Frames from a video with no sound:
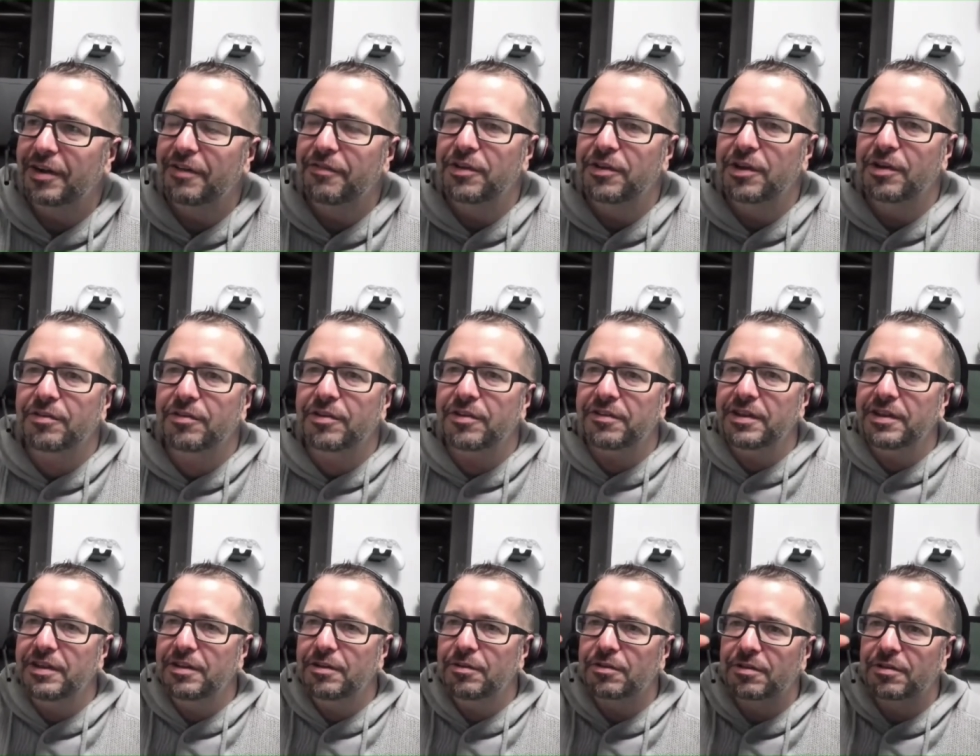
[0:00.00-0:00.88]
Have you ever
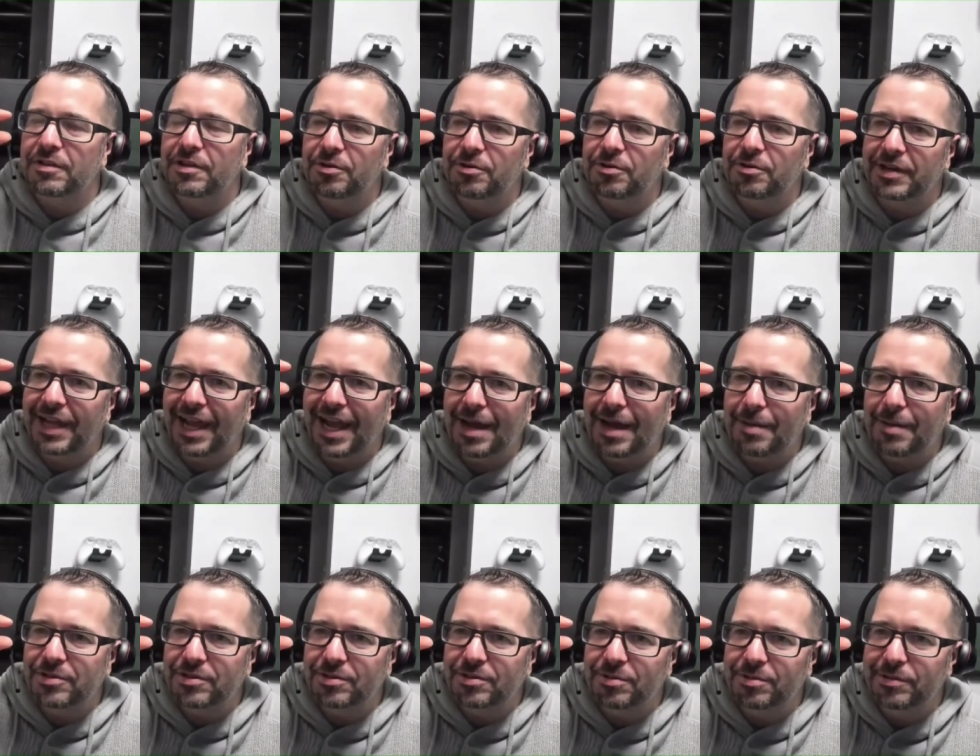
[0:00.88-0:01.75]
seen those little
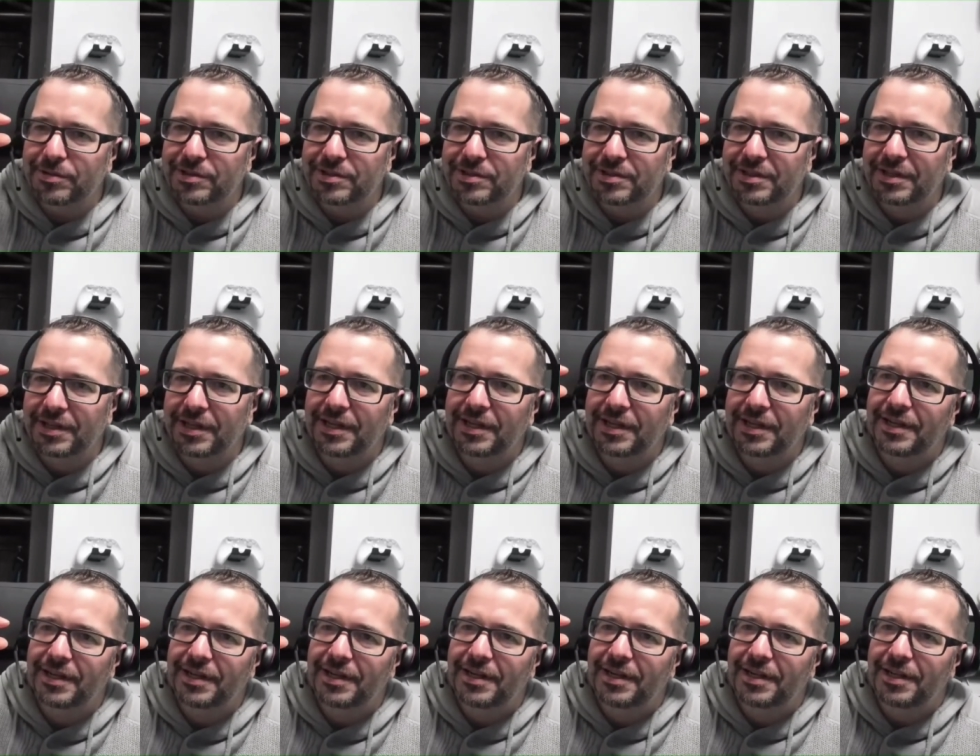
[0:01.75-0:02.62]
capsules
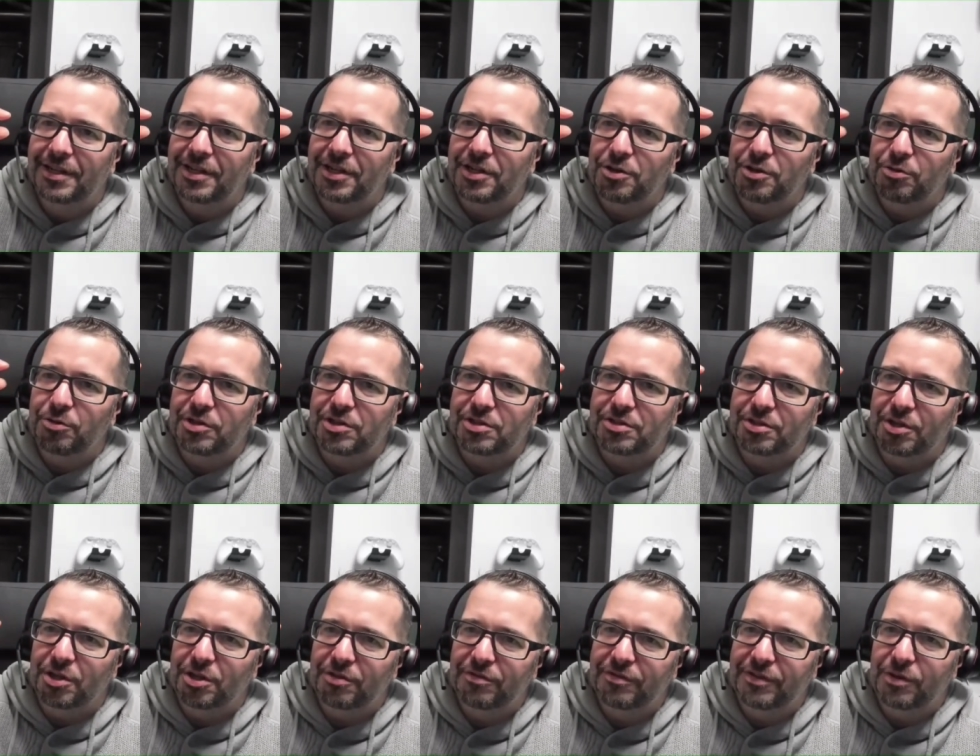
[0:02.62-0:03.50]
that you
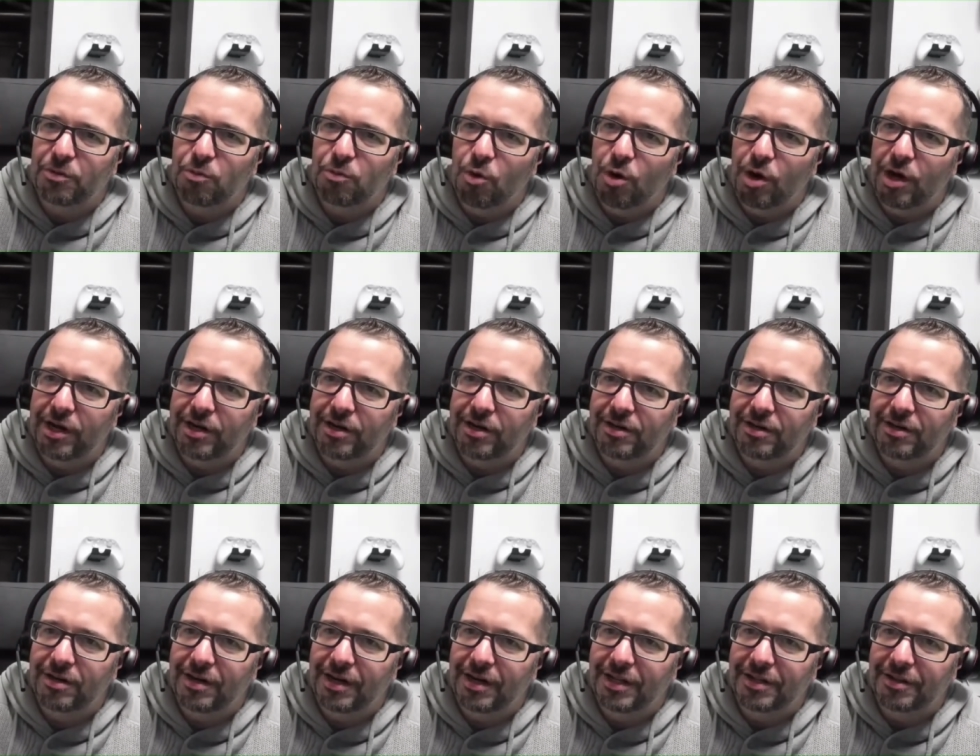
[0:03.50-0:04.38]
dissolve in
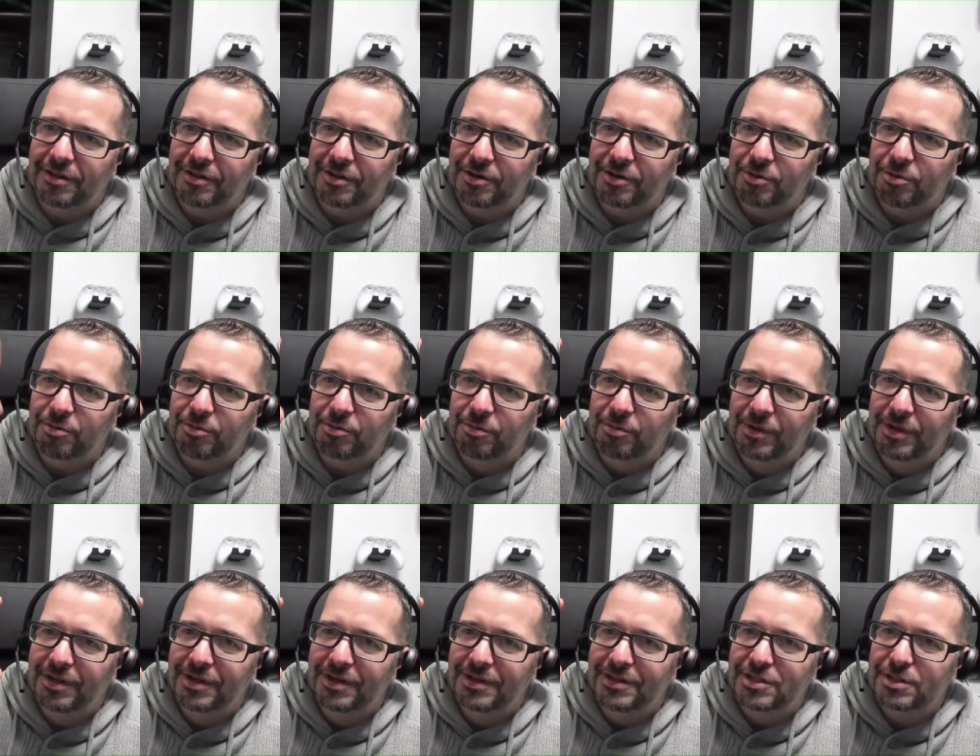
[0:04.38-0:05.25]
water and the little
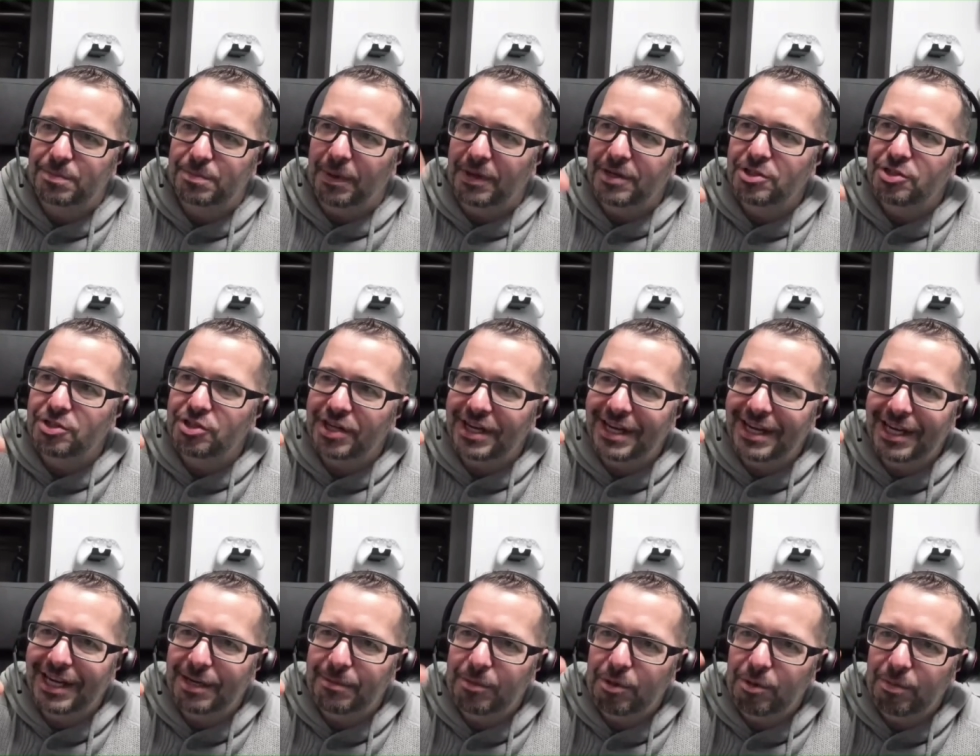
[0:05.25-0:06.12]
sponge
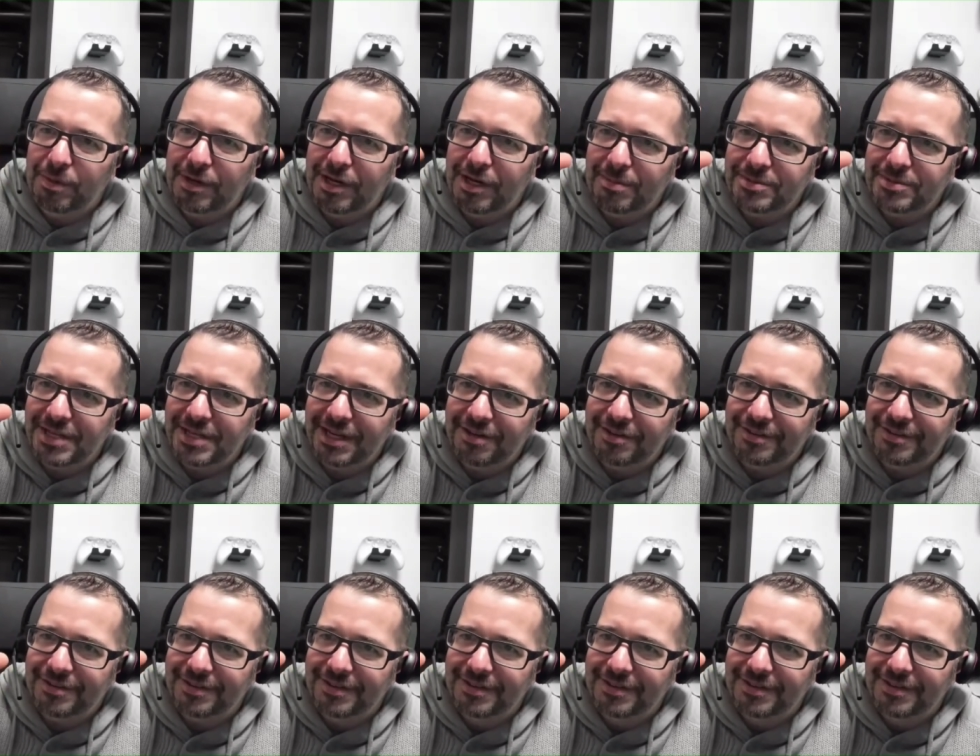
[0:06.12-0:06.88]
animal pops out?